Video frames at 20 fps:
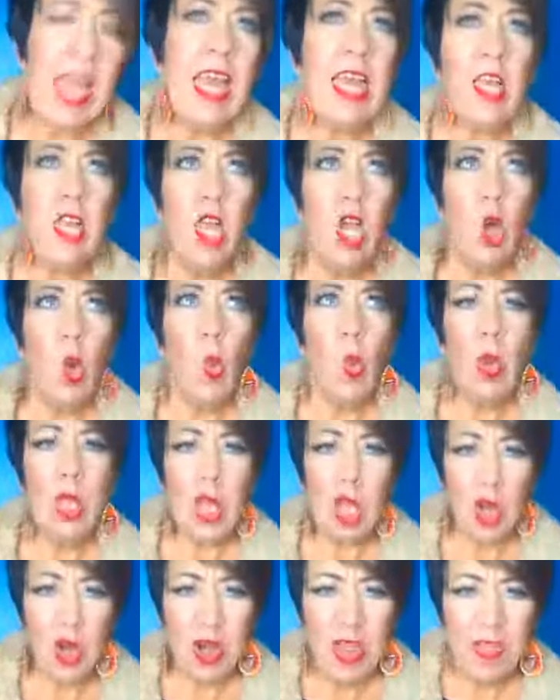And
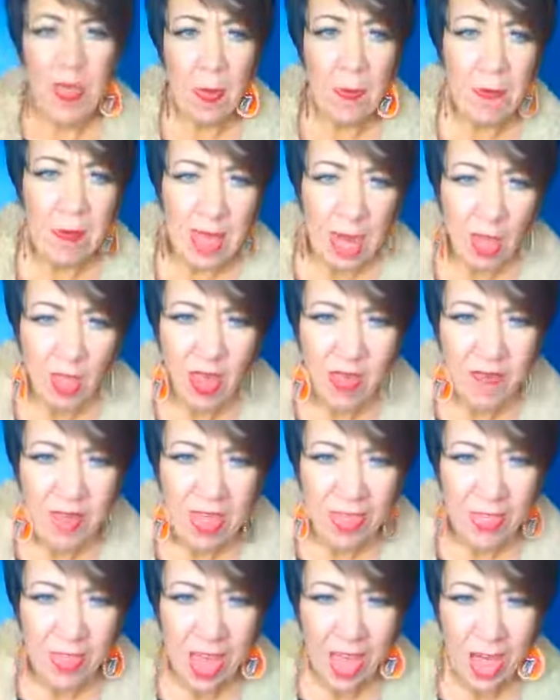when you're in the middle of
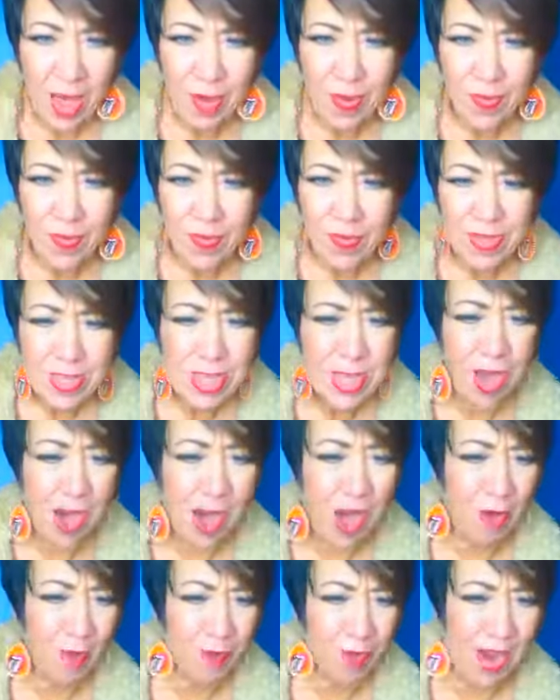it though,
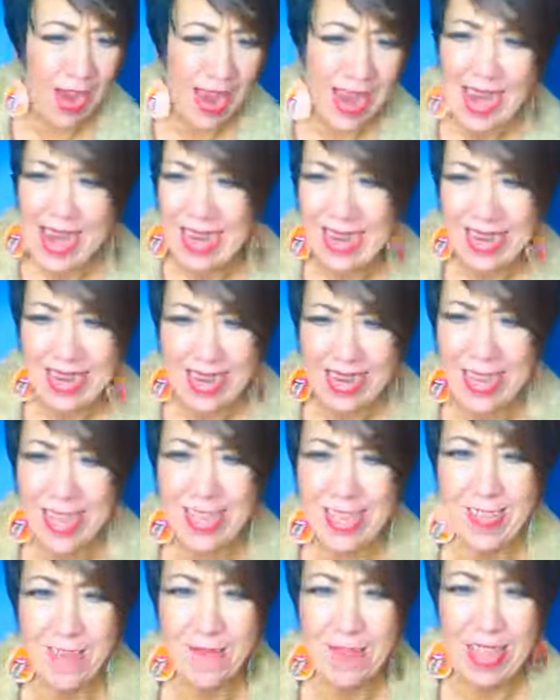y'all, right? It
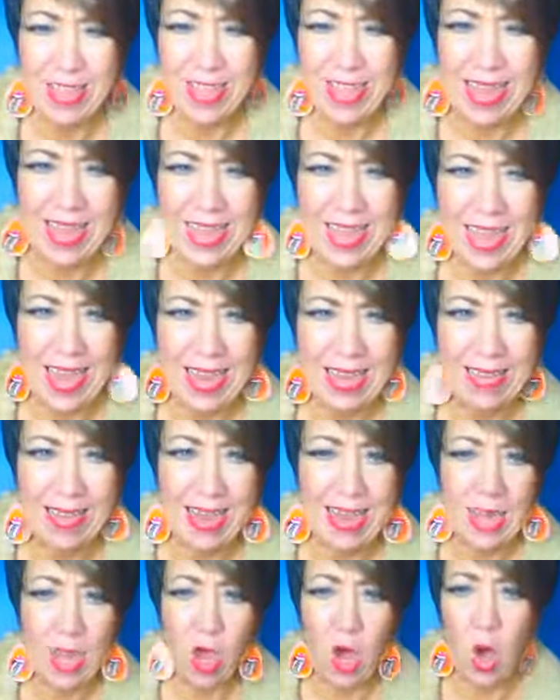doesn't feel like it.
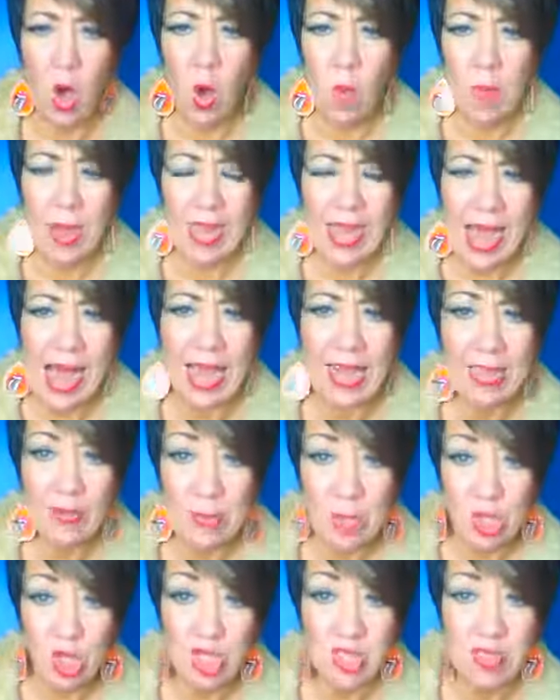Like, oh my God,
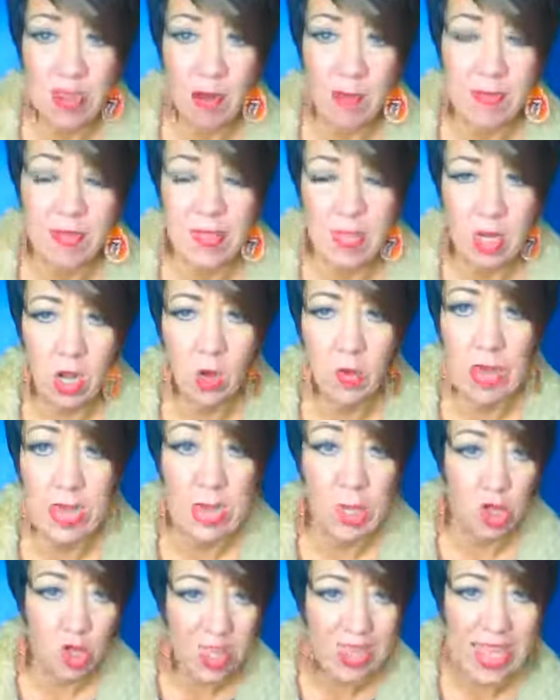can we just start, you know,
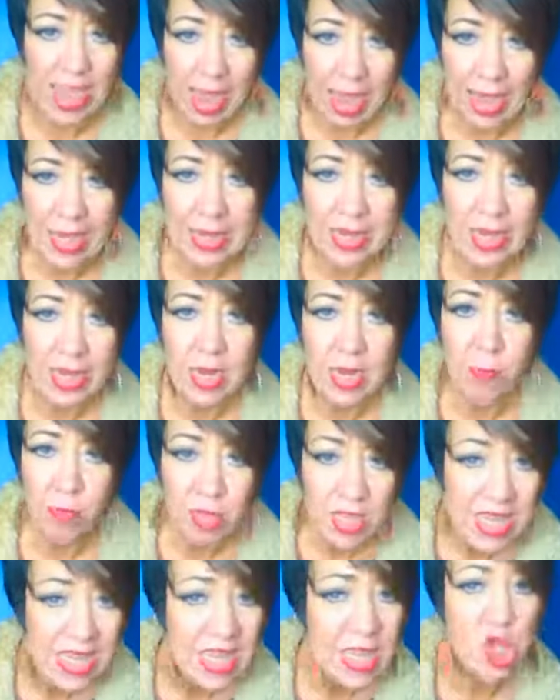can it just end? Can it
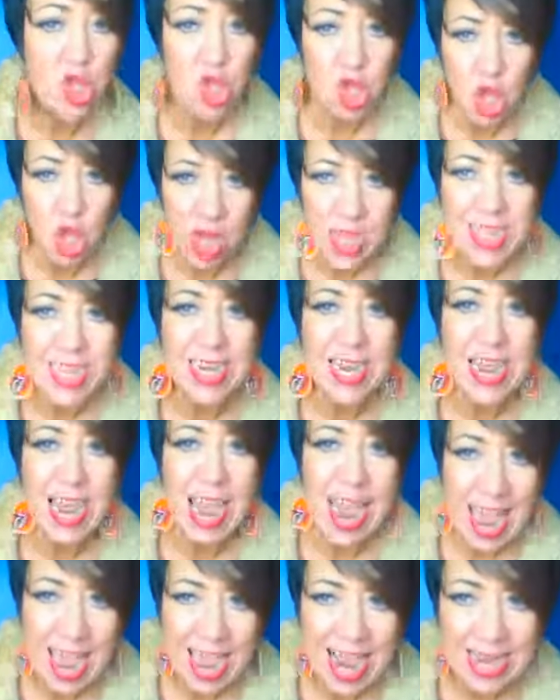please just
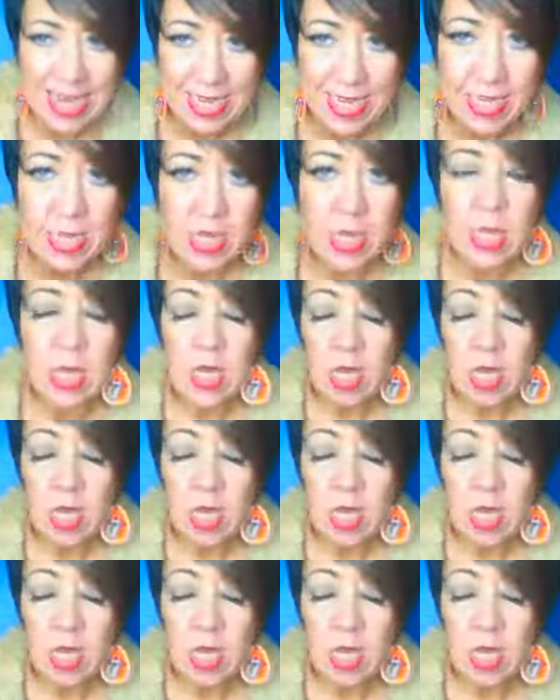end?